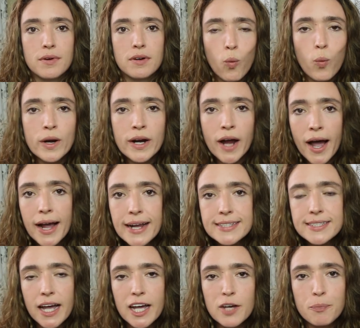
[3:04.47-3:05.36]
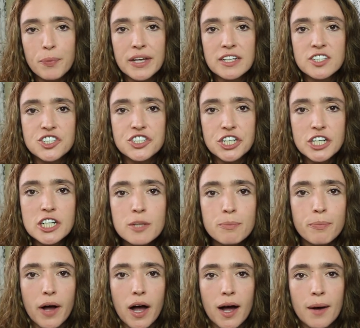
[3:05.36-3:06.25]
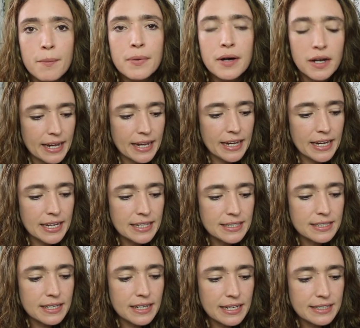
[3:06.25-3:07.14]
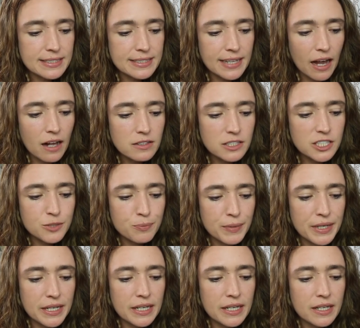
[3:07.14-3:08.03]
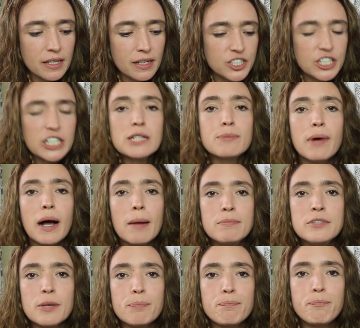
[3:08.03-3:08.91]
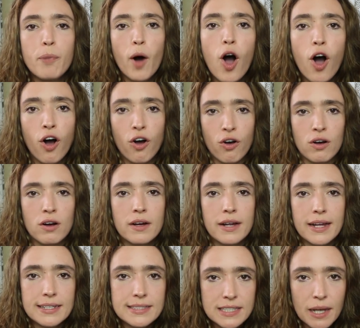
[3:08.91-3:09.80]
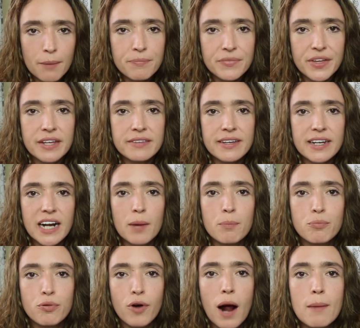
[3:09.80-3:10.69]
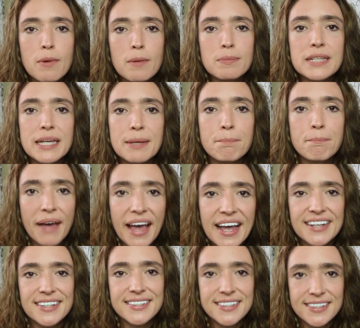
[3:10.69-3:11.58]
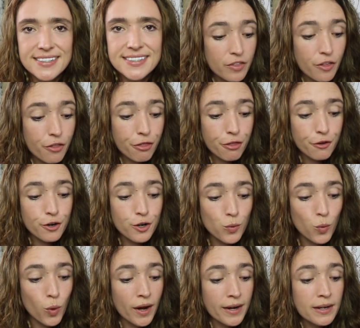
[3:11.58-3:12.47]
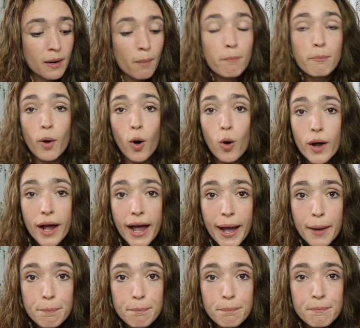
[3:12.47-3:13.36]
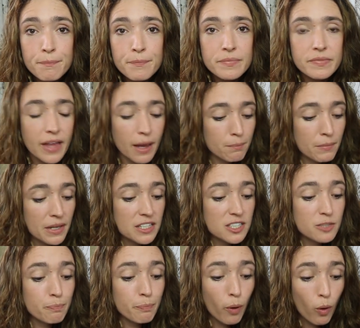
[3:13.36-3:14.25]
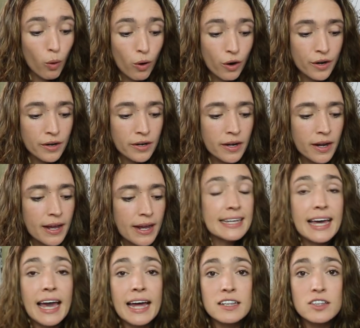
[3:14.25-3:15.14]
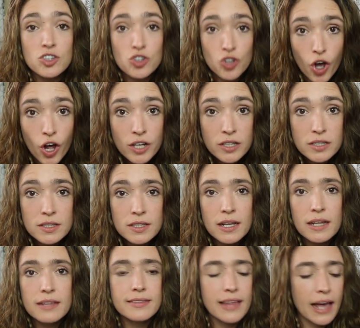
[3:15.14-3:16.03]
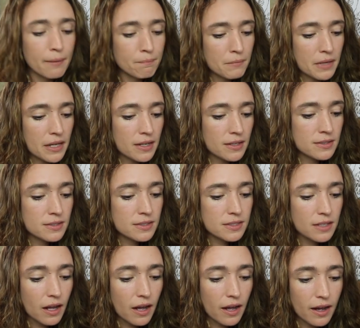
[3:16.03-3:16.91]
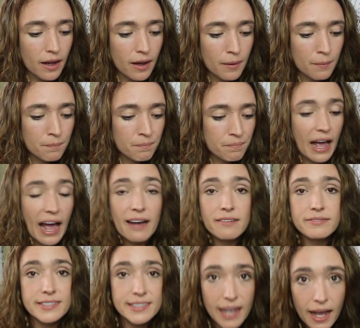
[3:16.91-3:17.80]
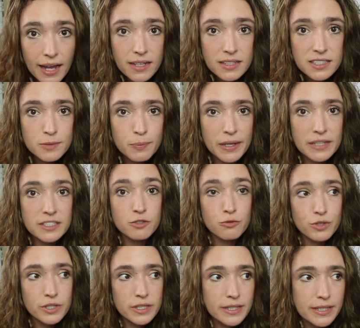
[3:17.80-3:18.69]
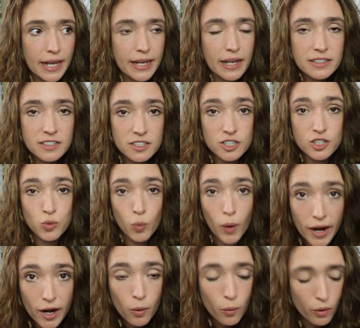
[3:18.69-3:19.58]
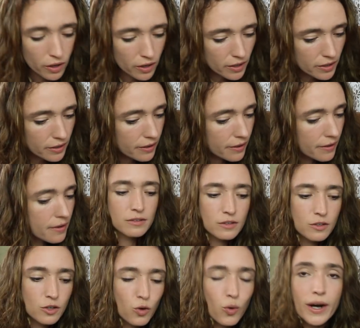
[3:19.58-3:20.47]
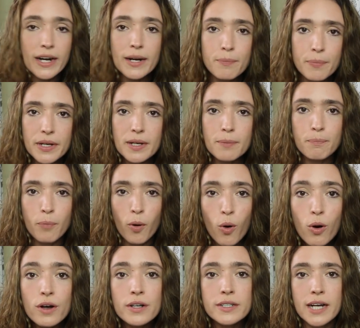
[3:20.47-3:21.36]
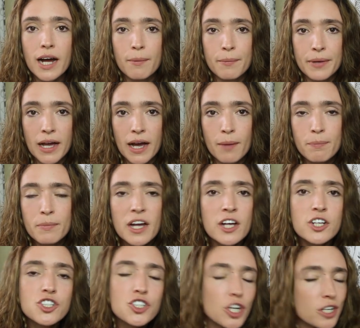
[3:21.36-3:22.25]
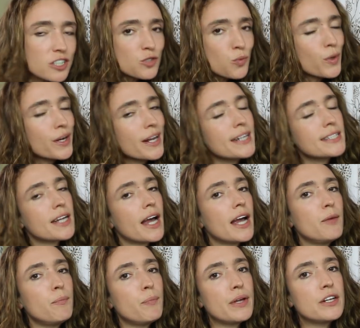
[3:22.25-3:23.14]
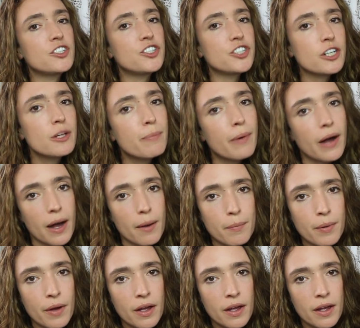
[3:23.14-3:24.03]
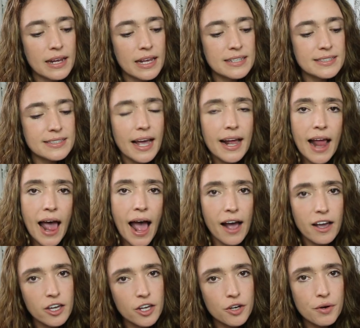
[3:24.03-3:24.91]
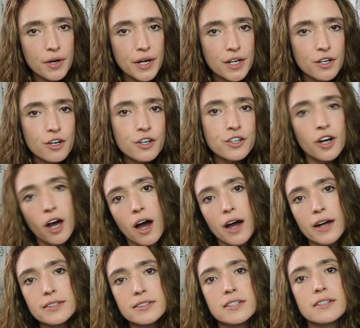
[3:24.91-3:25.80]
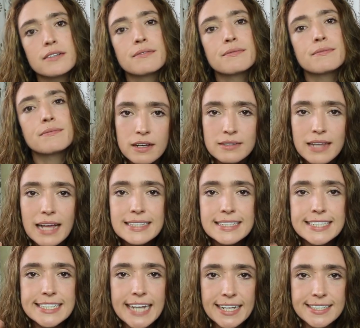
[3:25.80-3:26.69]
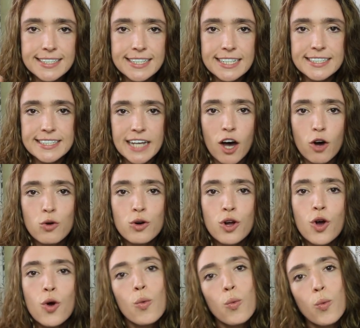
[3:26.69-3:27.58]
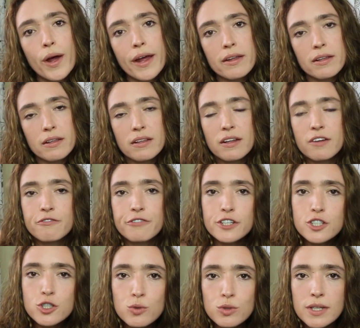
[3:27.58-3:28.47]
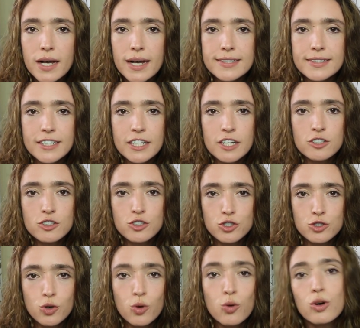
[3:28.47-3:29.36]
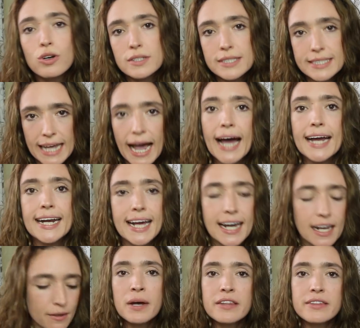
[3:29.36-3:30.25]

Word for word: When I type in jilbab, it tells me jilbab nyepong is something that I probably meant. The third one, bokep, that means porn. Ngentot, that means have sex. It's a really it's a swear word. Quite a bit of porn coming up just when I type in jilbab. Is that accurate or not? Let's test this out with visualizing Google data.